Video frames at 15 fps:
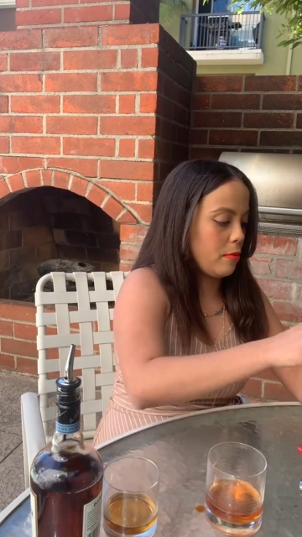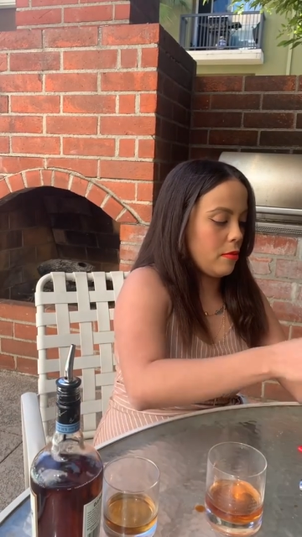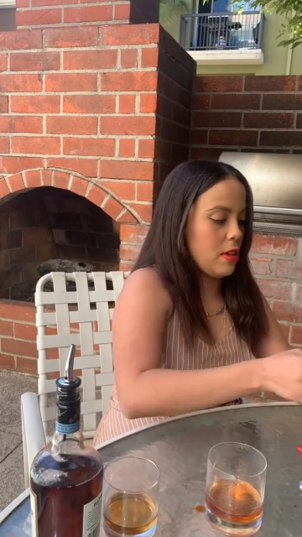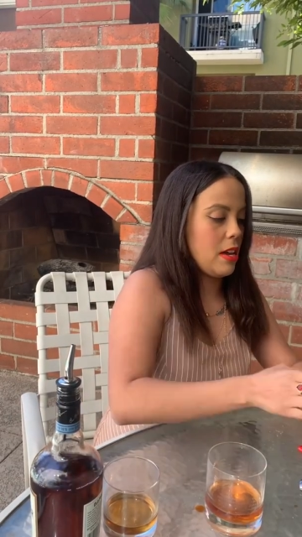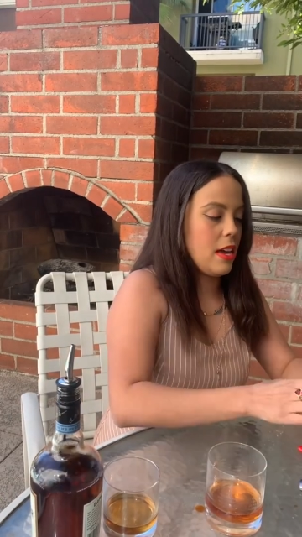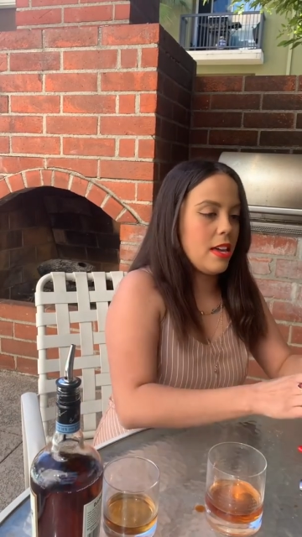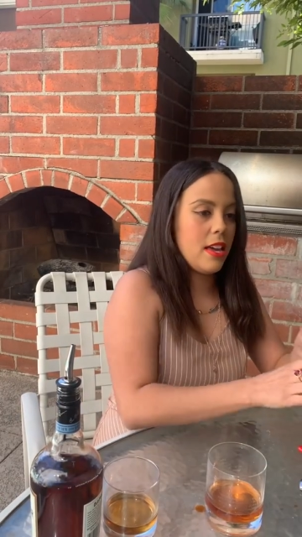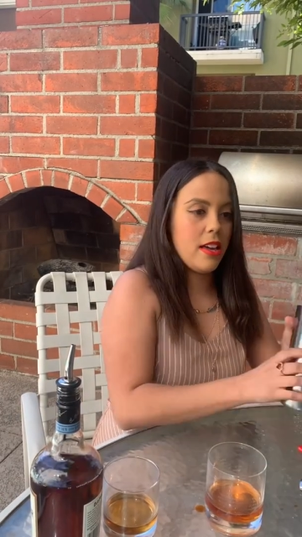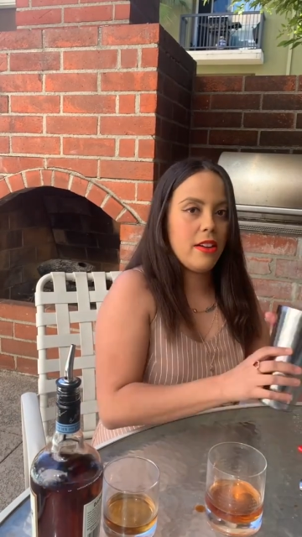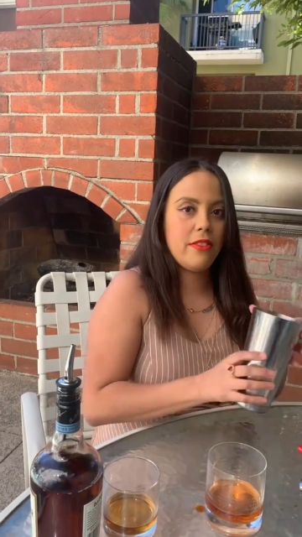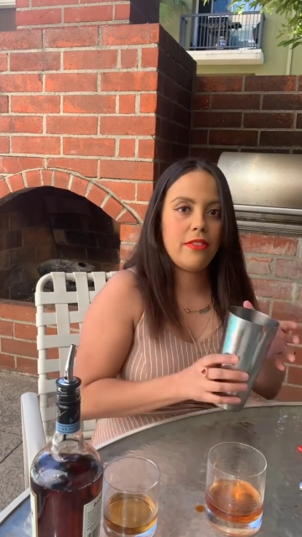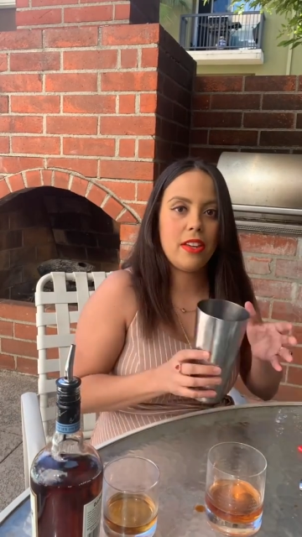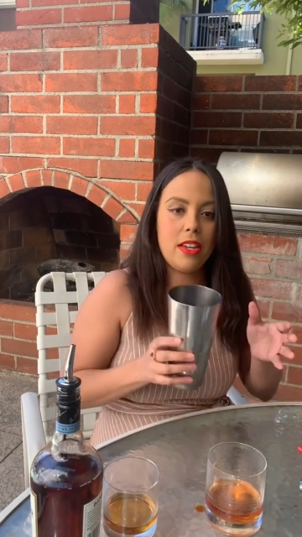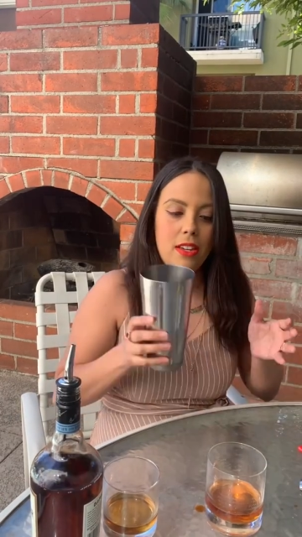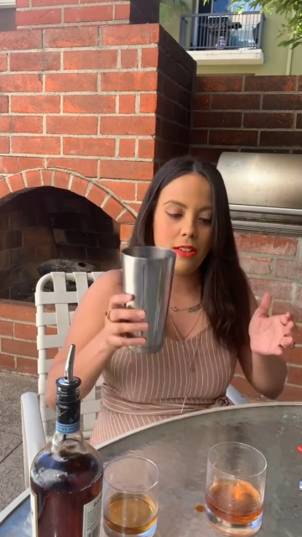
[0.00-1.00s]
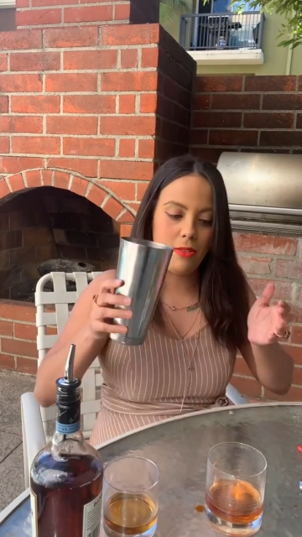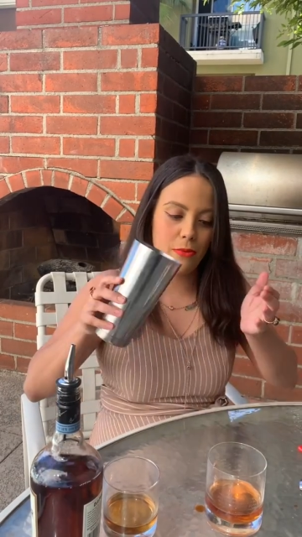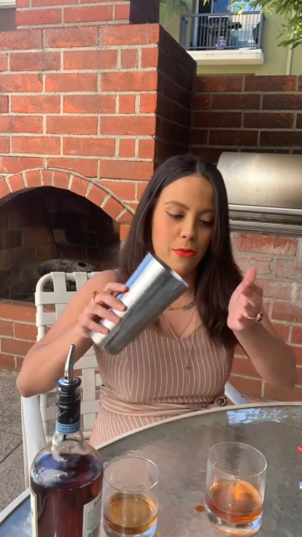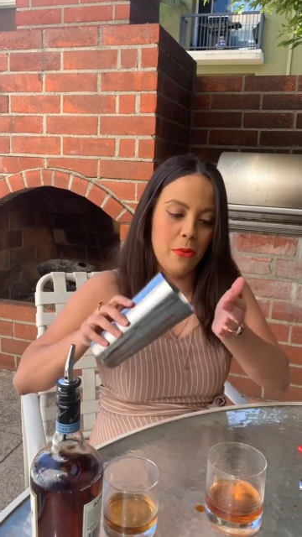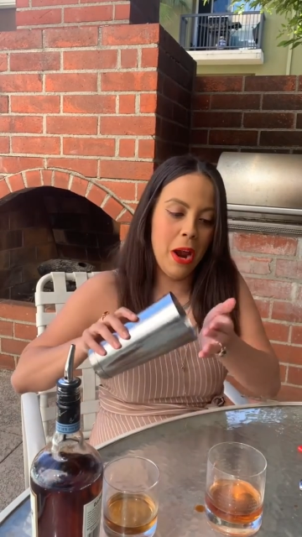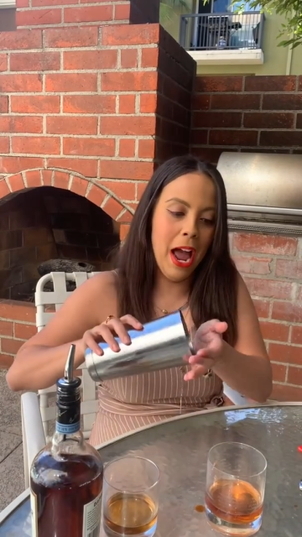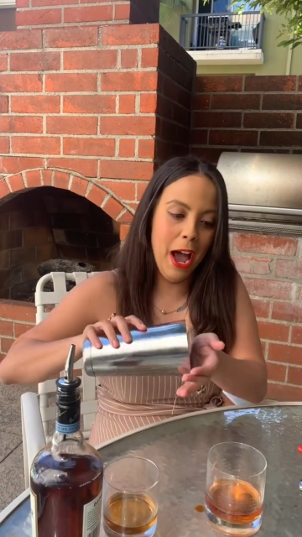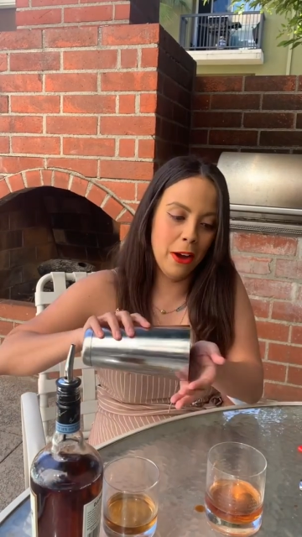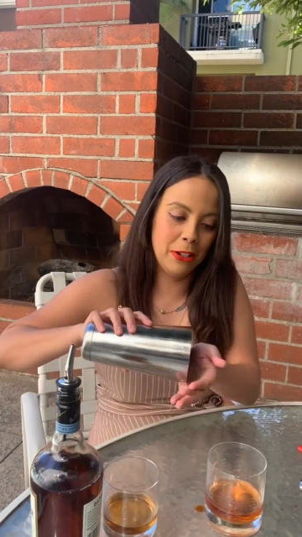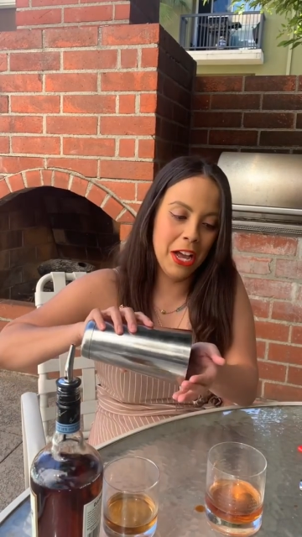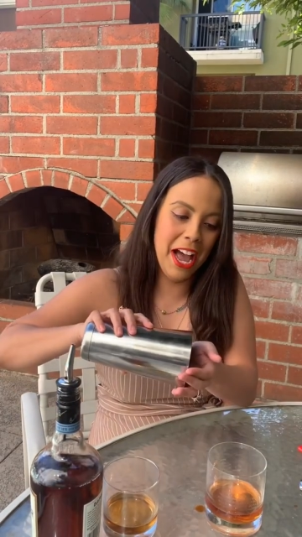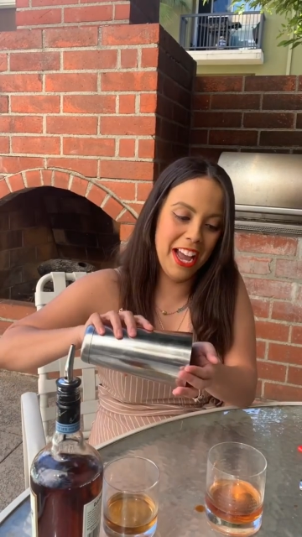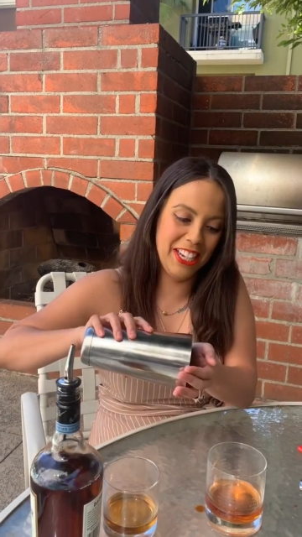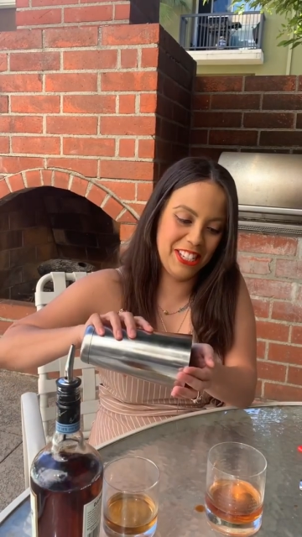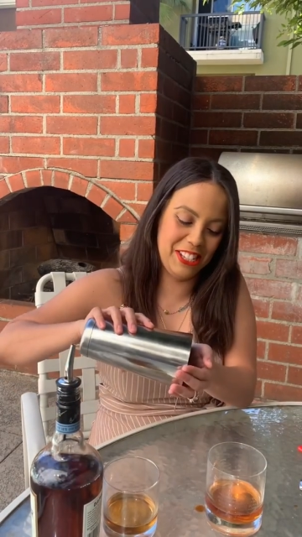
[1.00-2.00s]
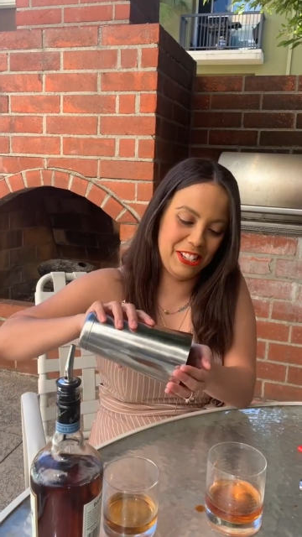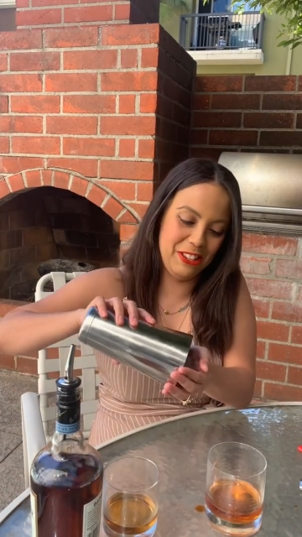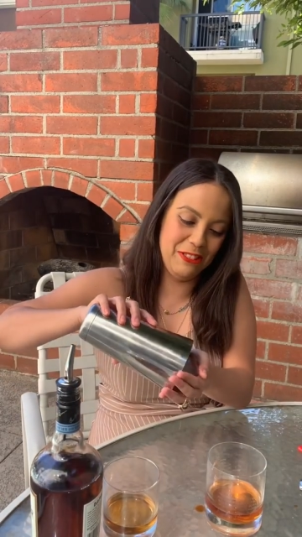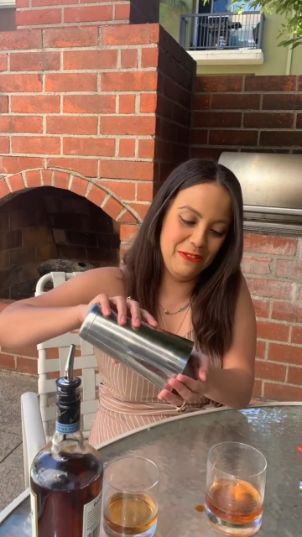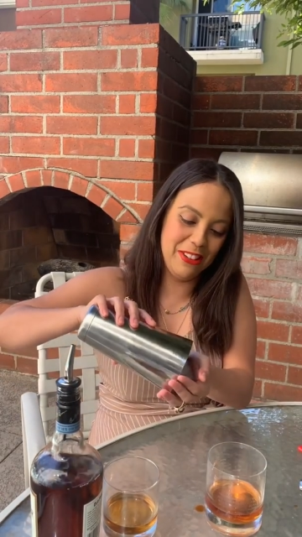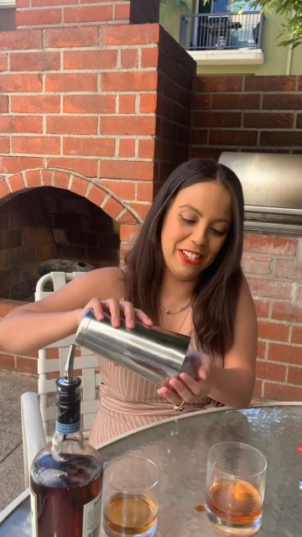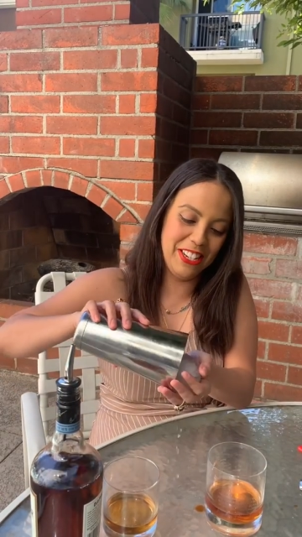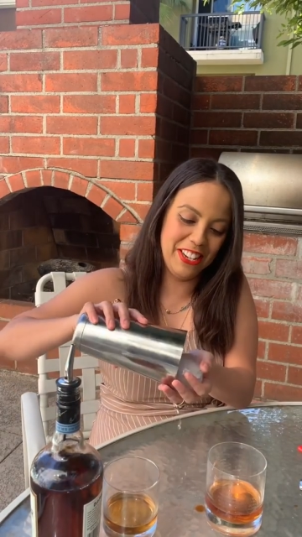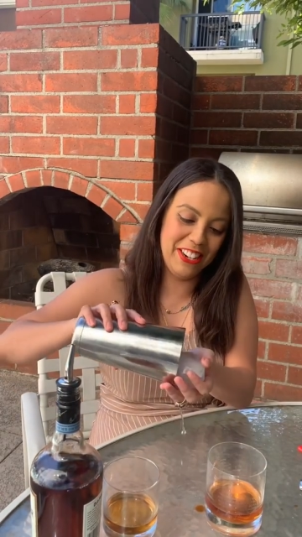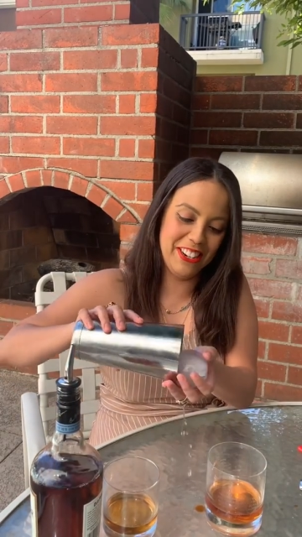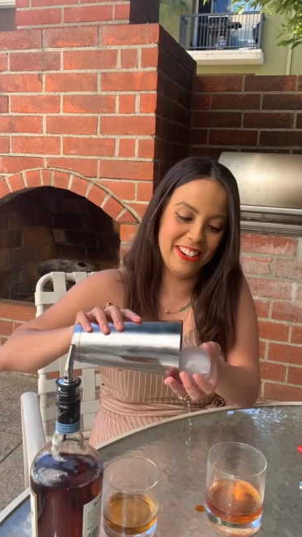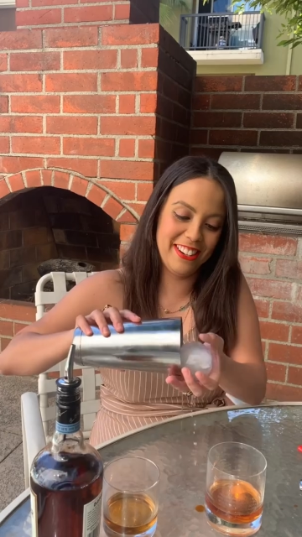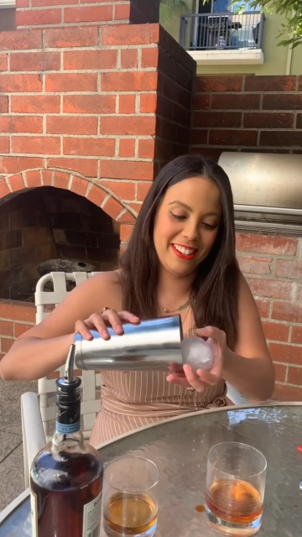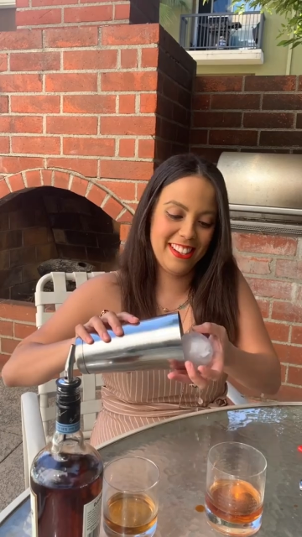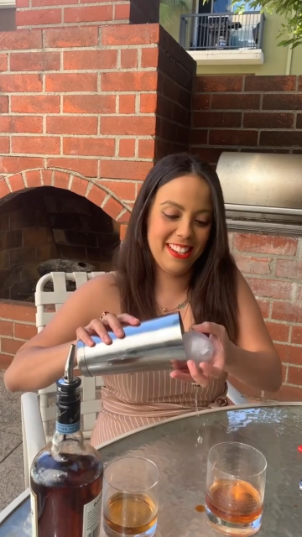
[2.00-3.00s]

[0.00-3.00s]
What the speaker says: I have a round ice cube in here